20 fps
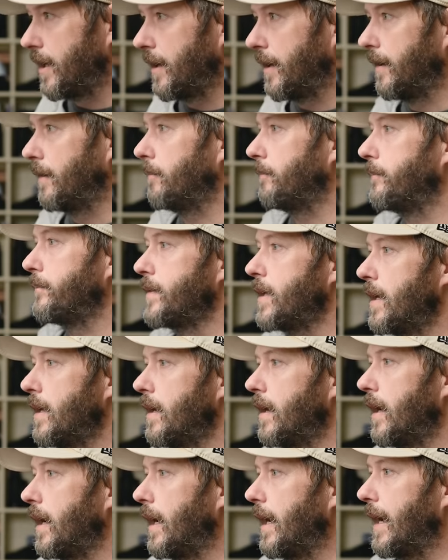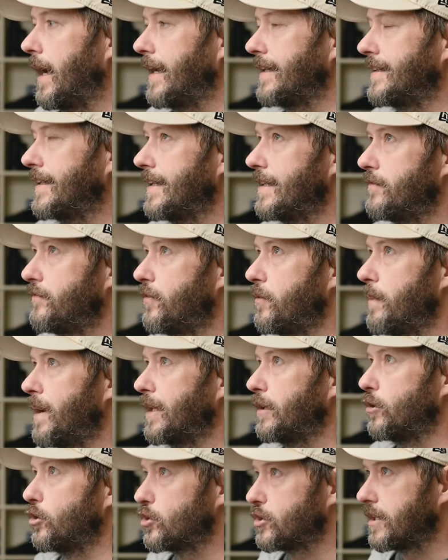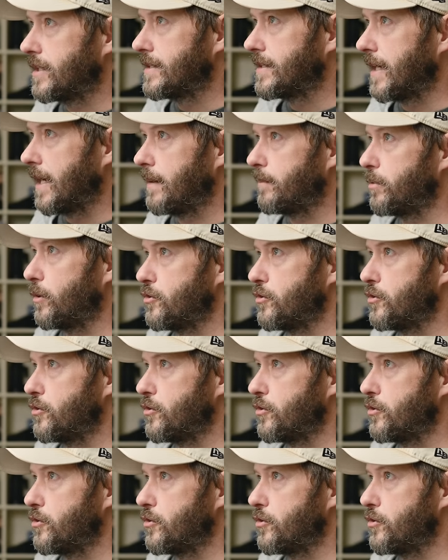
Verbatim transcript: Um, I did for my Luskentyre